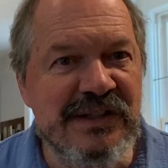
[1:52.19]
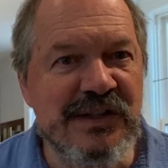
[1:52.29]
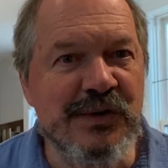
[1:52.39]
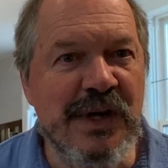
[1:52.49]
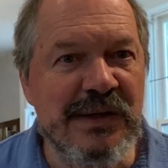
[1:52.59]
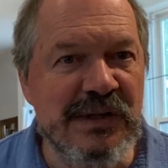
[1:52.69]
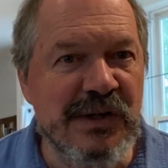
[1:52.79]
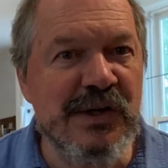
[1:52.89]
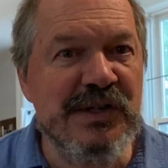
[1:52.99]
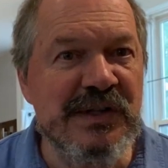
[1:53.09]
to try to
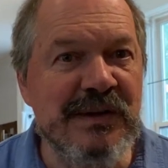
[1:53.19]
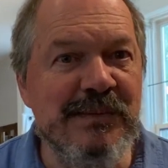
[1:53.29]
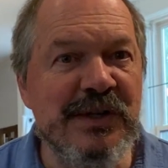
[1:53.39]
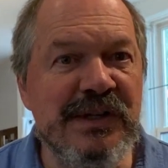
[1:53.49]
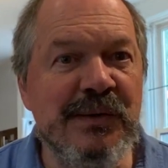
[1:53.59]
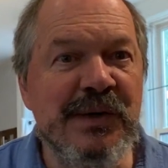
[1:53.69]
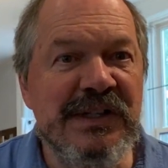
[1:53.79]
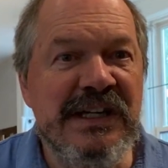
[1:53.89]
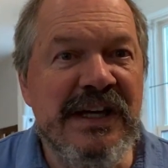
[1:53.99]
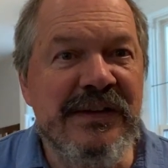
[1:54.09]
encourage the community to work
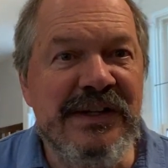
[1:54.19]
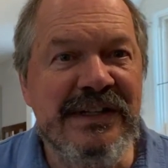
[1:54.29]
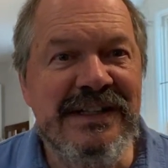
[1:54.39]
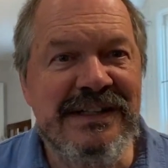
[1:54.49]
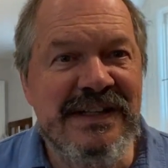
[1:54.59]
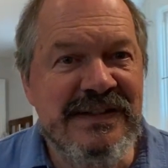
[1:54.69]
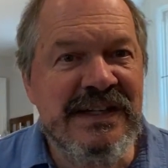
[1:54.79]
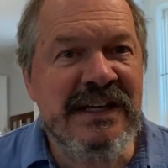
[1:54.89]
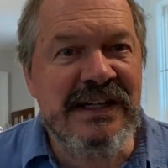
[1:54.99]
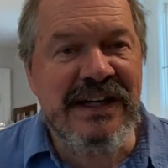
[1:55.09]
together, to
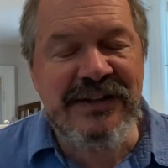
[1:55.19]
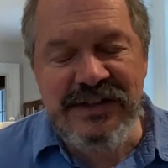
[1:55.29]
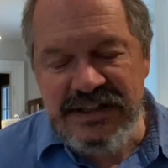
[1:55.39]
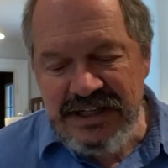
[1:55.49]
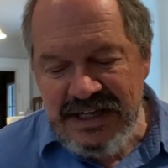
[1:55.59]
stay together.